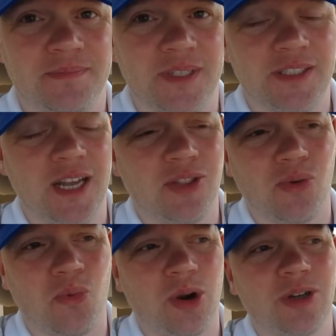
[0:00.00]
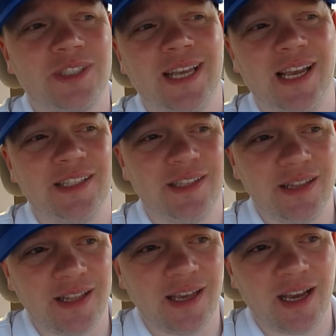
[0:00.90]
It's not the worst
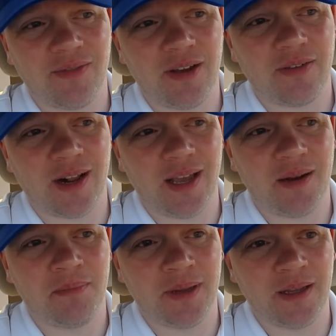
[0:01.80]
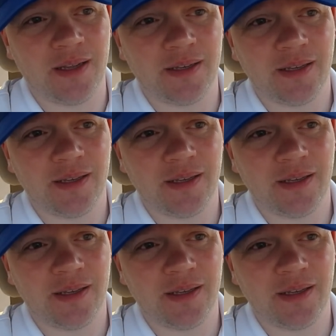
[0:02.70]
tasting thing I've ever had, but